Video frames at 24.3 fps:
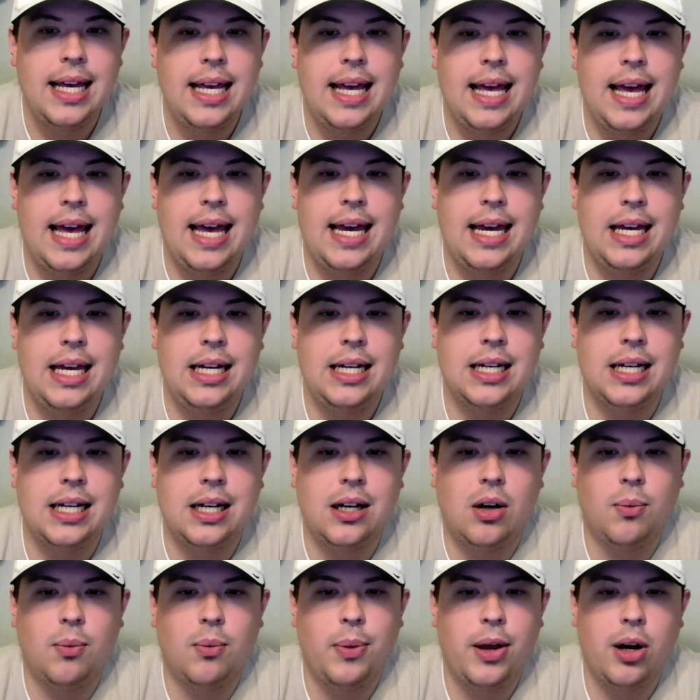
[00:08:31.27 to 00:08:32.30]
And
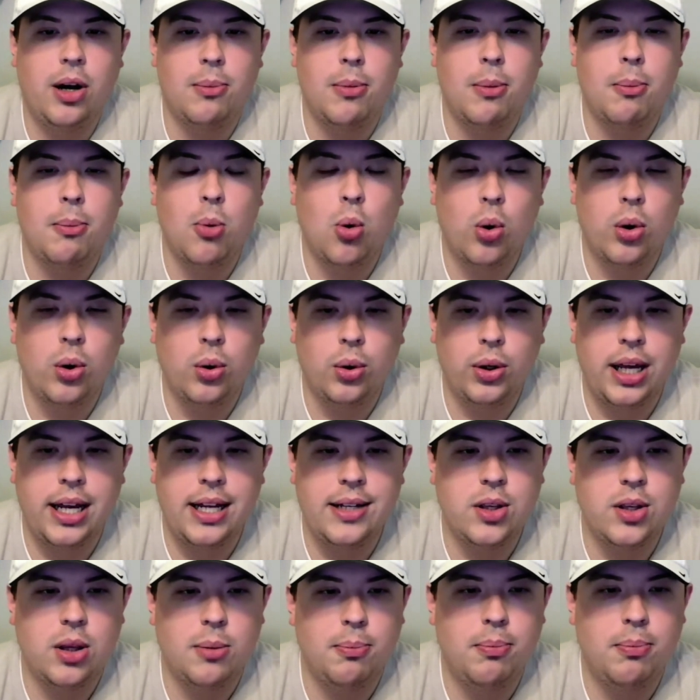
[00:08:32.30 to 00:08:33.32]
over there on Memorial Day. And
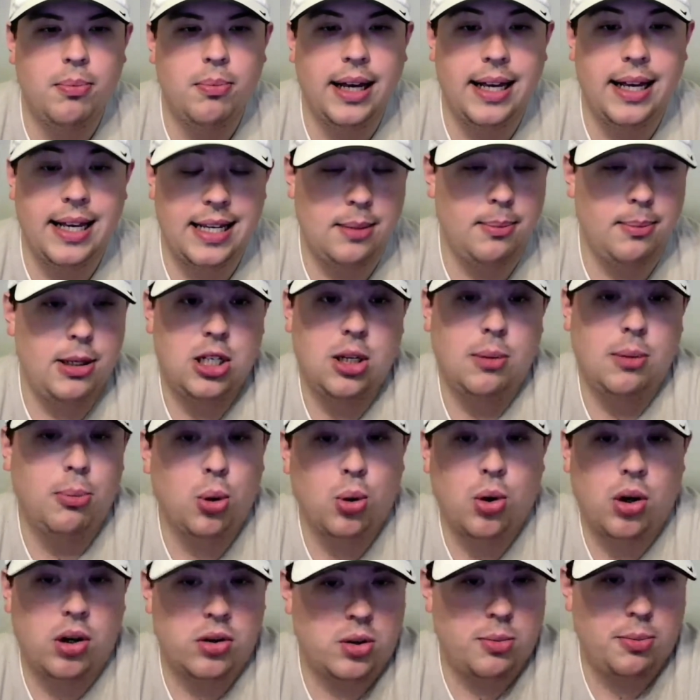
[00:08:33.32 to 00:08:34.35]
so, as I mentioned, the
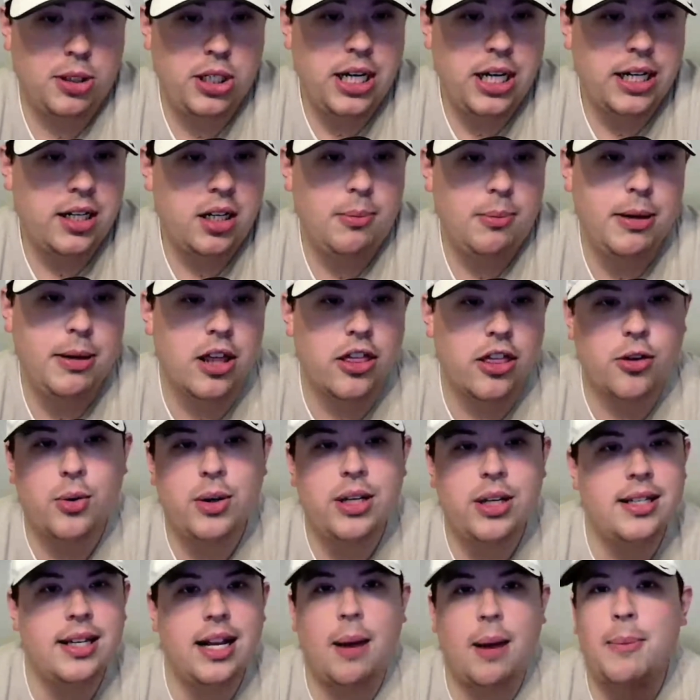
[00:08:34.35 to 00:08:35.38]
Bulldogs are projected to be a 3
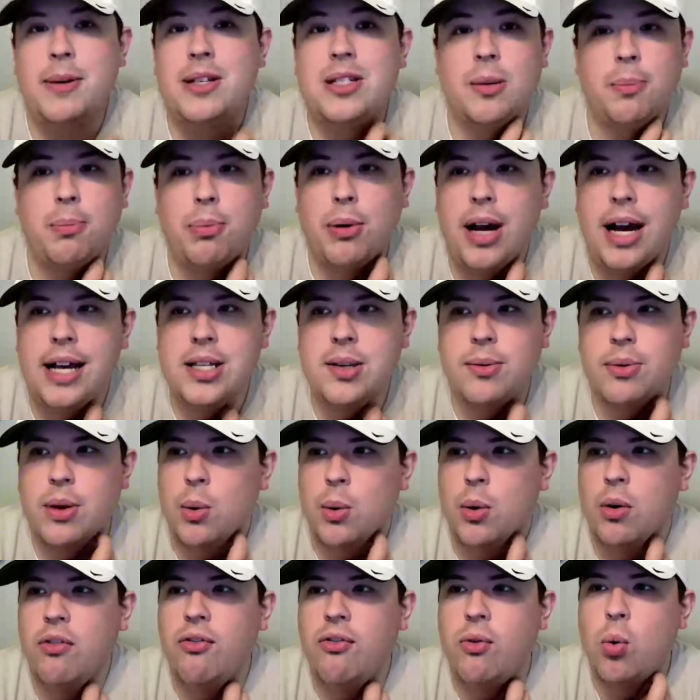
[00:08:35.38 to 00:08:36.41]
seed. I'd be surprised if they
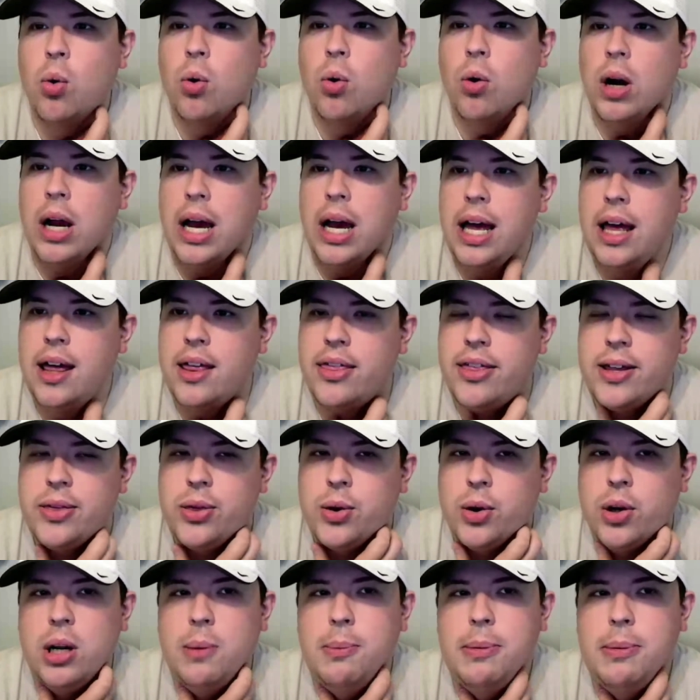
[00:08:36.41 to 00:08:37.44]
were a 4. I think they're
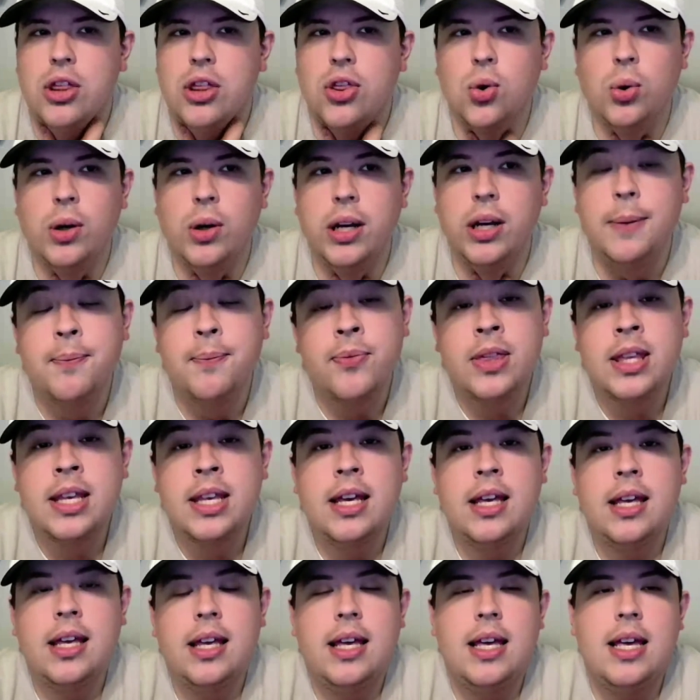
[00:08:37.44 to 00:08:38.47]
going to be a 3.
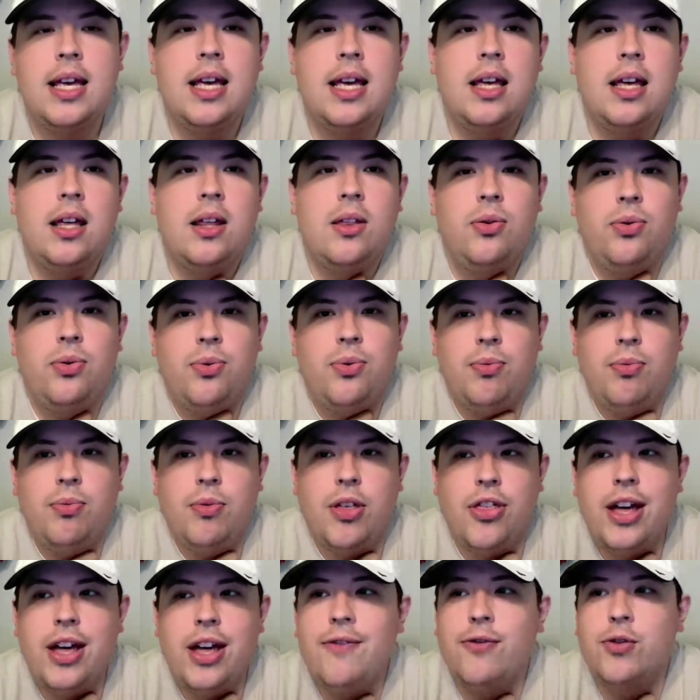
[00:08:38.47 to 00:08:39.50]
The
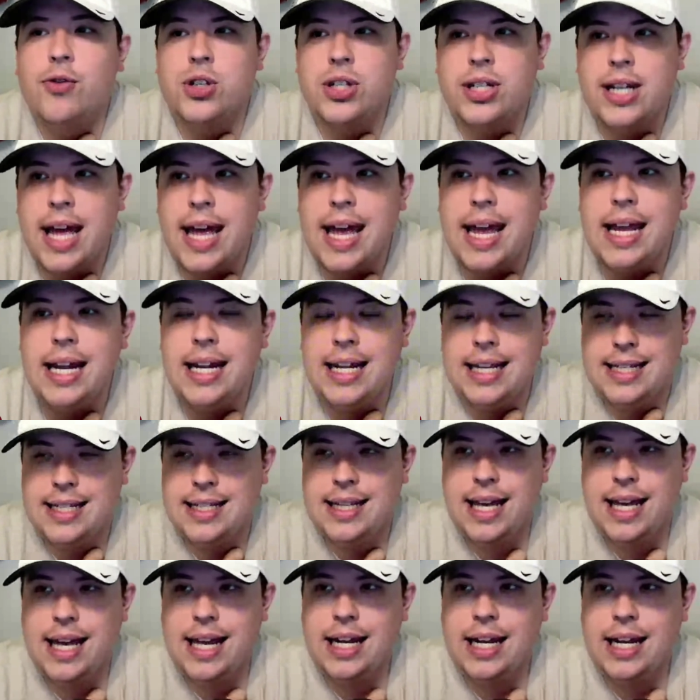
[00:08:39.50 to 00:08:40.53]
thing for State is
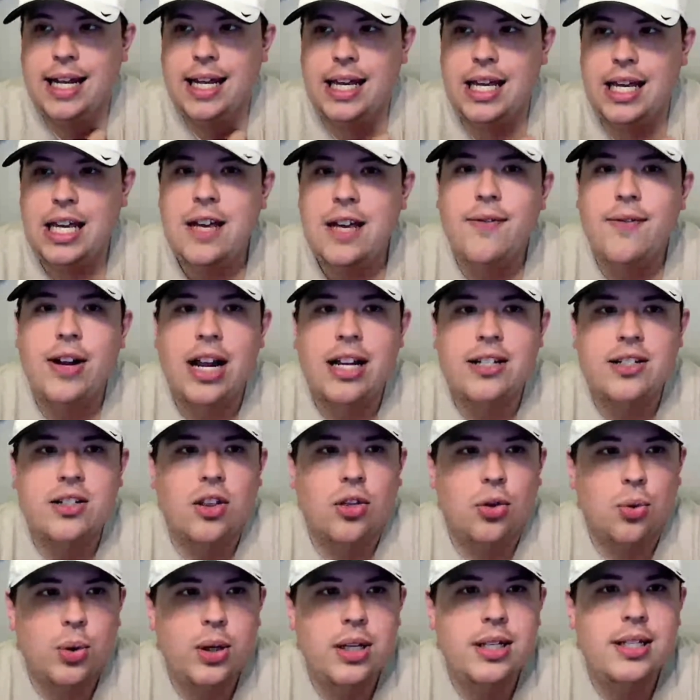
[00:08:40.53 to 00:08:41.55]
that even as a
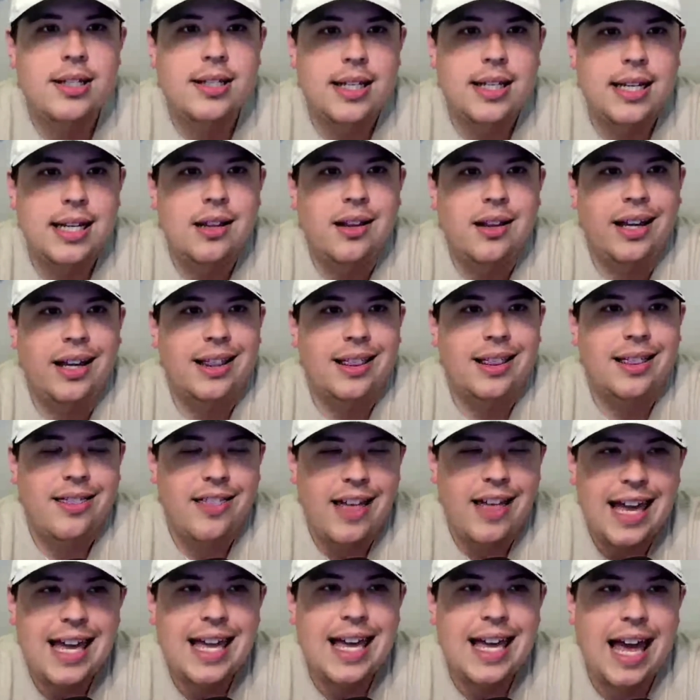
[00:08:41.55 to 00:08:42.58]
3 seed, like,
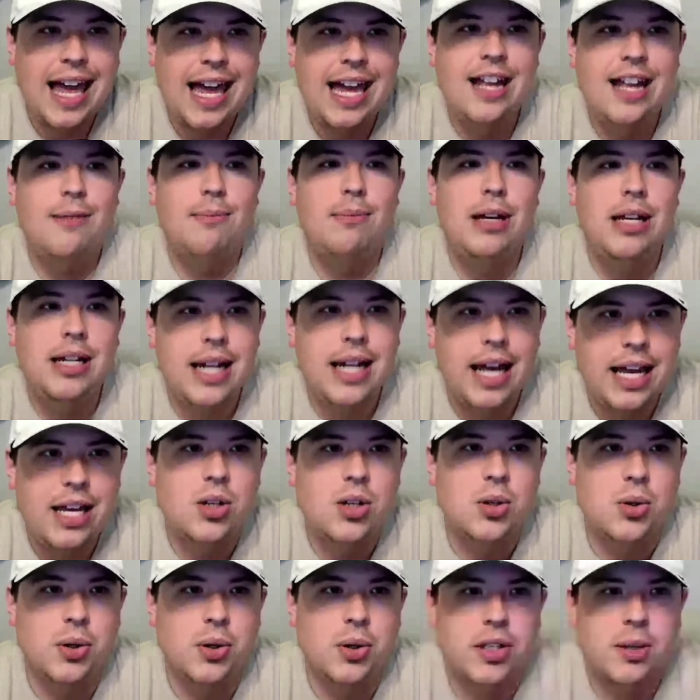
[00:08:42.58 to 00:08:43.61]
they can be
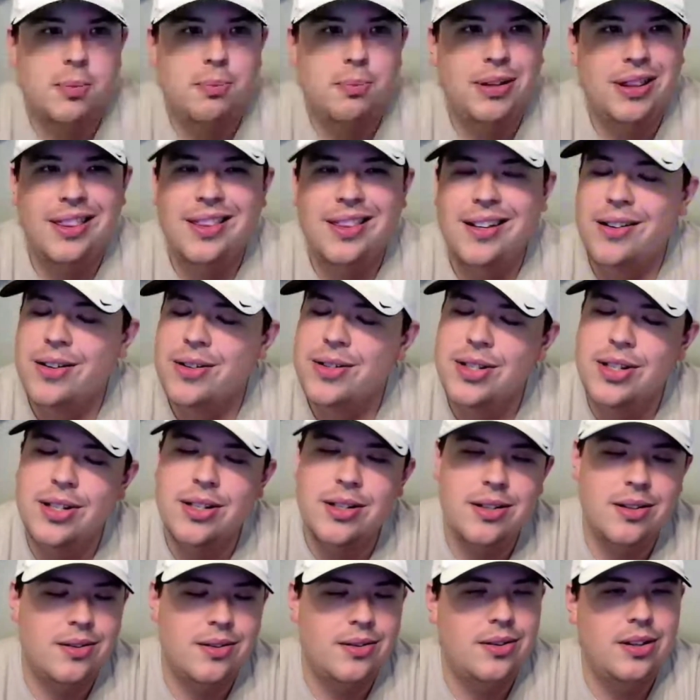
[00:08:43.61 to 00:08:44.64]
dangerous. But there's
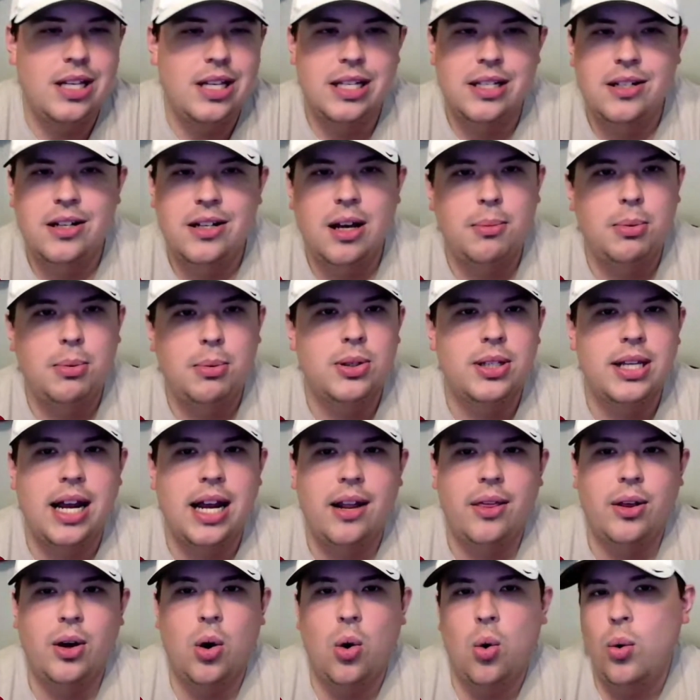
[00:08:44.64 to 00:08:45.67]
this double side of
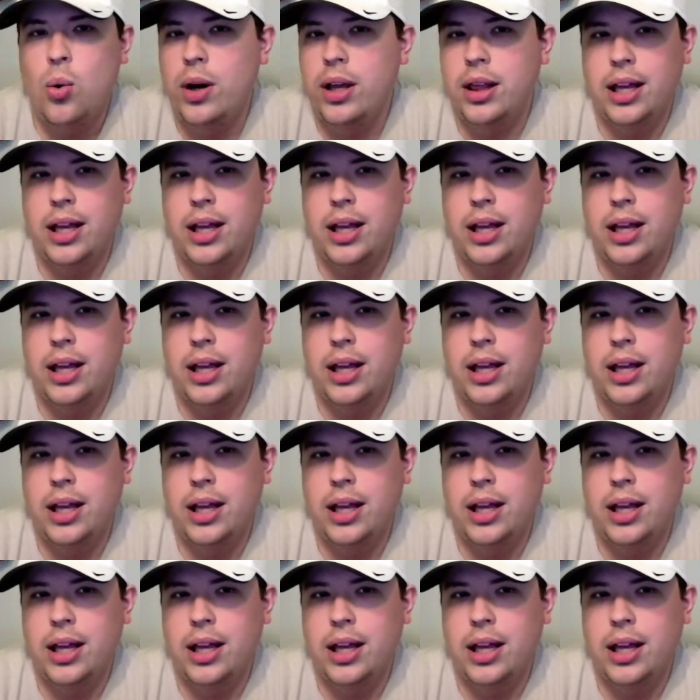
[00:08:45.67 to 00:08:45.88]
the coin.